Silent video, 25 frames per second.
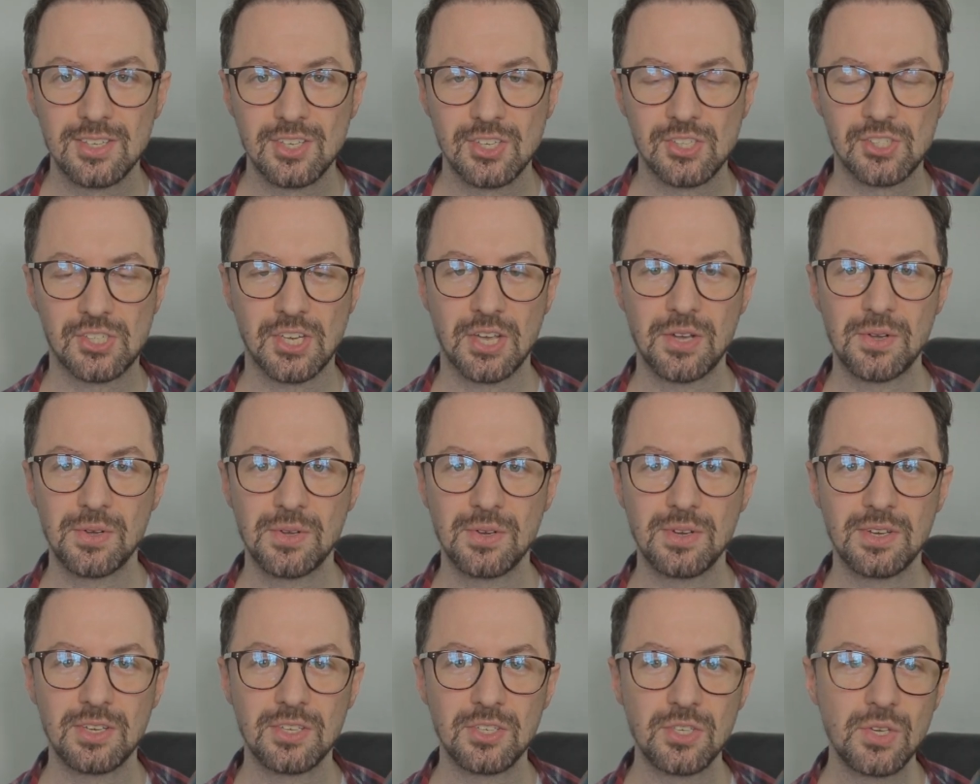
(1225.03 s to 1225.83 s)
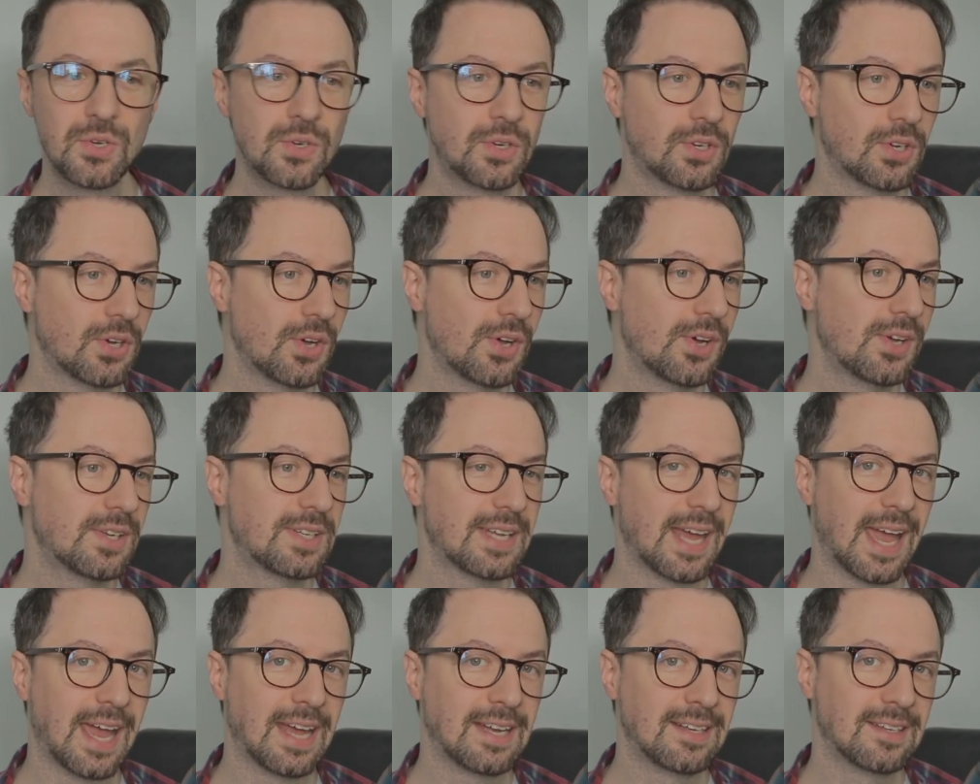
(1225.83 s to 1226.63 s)
So you
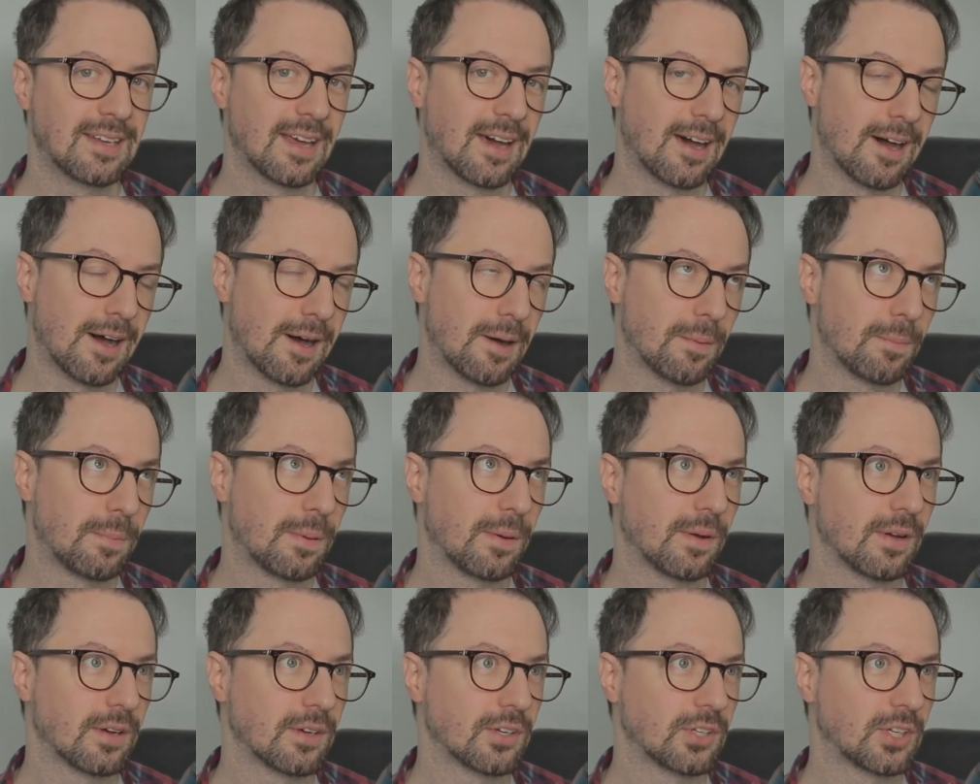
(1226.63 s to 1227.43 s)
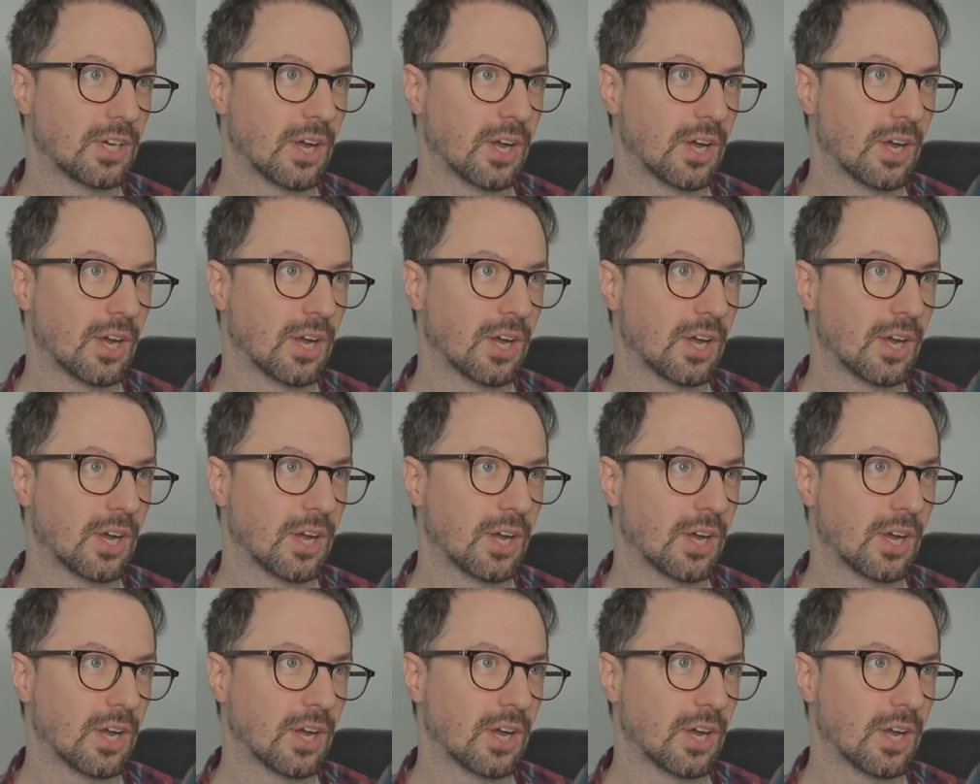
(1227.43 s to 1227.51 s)
could end up